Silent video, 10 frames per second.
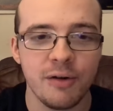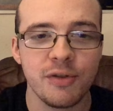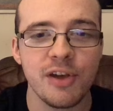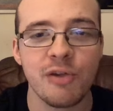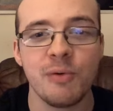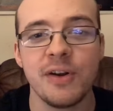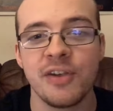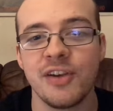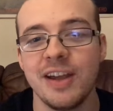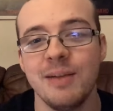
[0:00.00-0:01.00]
just want to
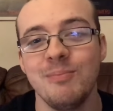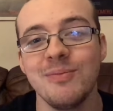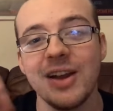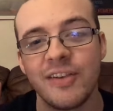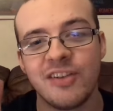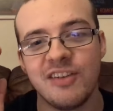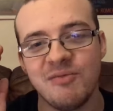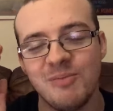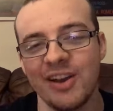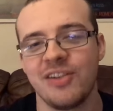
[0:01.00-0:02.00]
say a
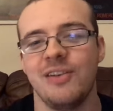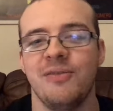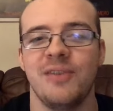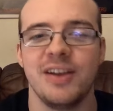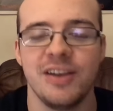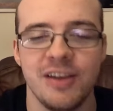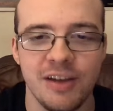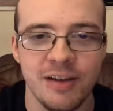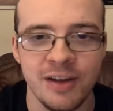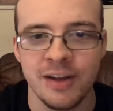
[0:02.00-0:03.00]
massive, massive thank
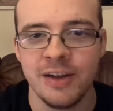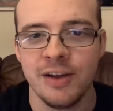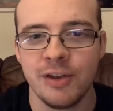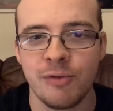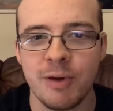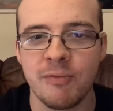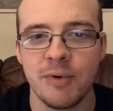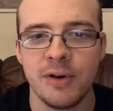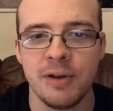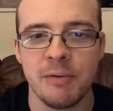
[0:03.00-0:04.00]
you to
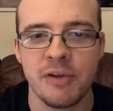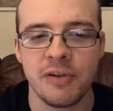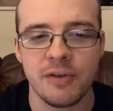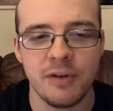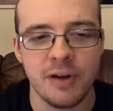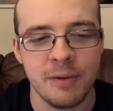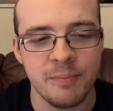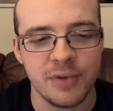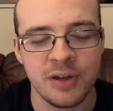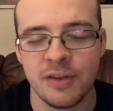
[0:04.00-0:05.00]
everyone who has
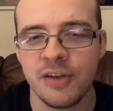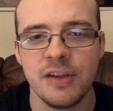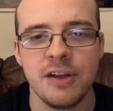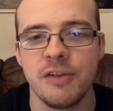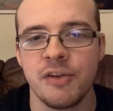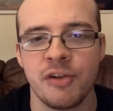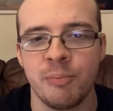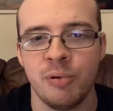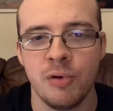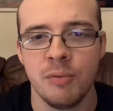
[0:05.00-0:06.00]
continued to
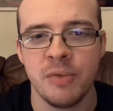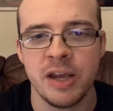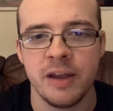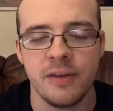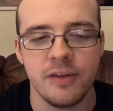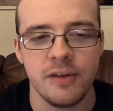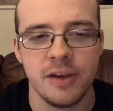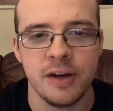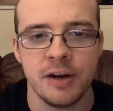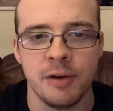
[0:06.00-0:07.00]
support me and,
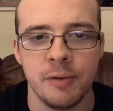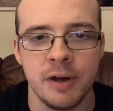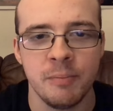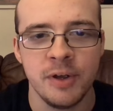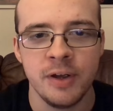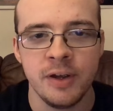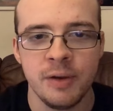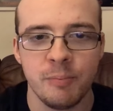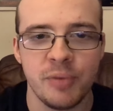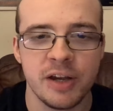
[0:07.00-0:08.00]
you know,
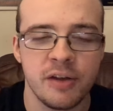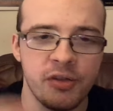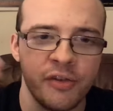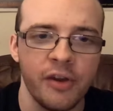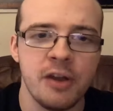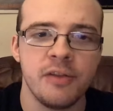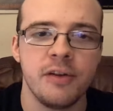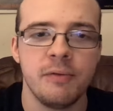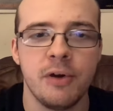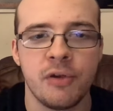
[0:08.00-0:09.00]
been concerned
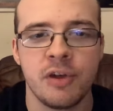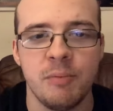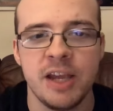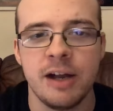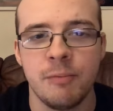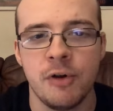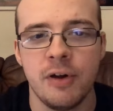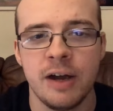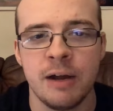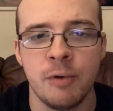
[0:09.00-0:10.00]
and asking me
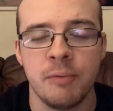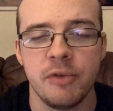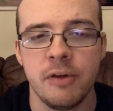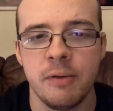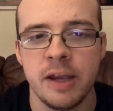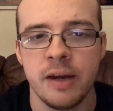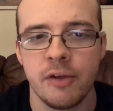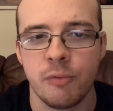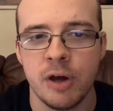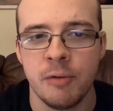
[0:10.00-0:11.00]
how I'm doing
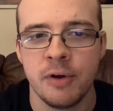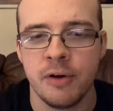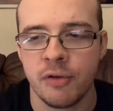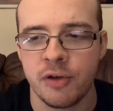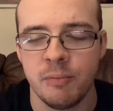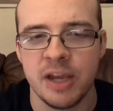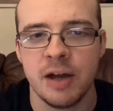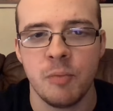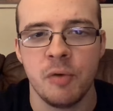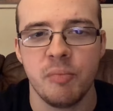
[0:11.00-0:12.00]
as well, and asking me
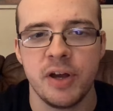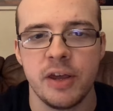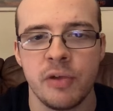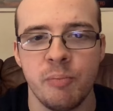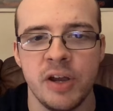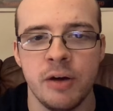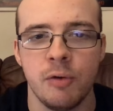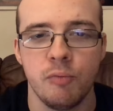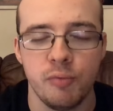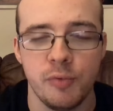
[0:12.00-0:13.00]
how my break's been.
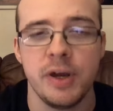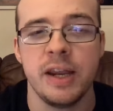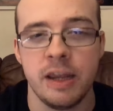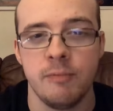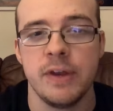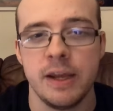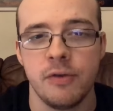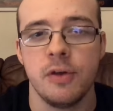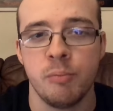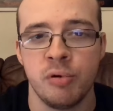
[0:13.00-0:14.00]
I really, really
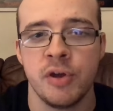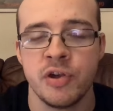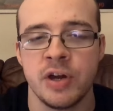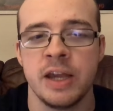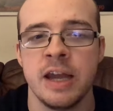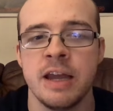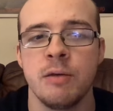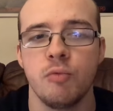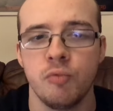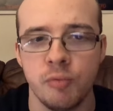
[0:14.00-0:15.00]
do appreciate it.
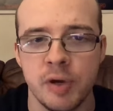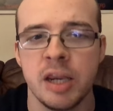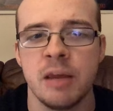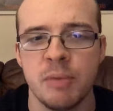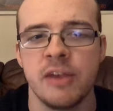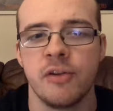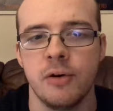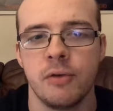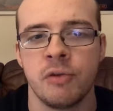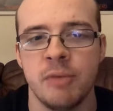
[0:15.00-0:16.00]
It really means a
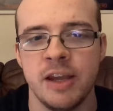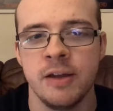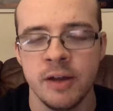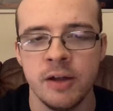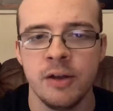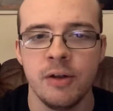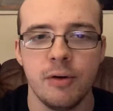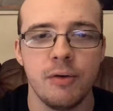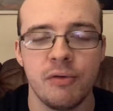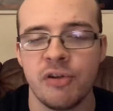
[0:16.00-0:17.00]
lot to me.
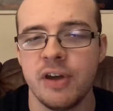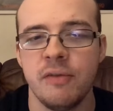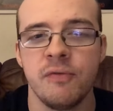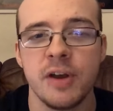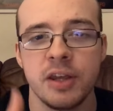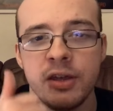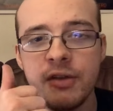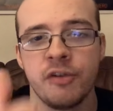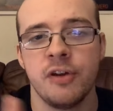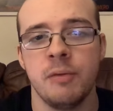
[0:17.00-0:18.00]
Honestly, thank you
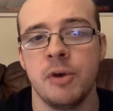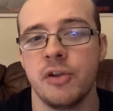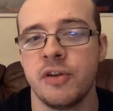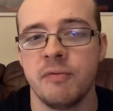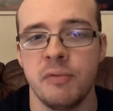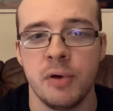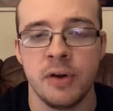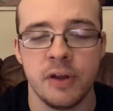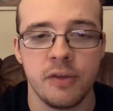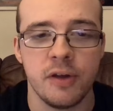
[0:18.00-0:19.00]
so much,
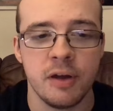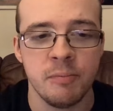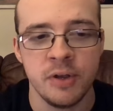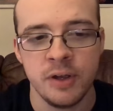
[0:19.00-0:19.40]
everyone. And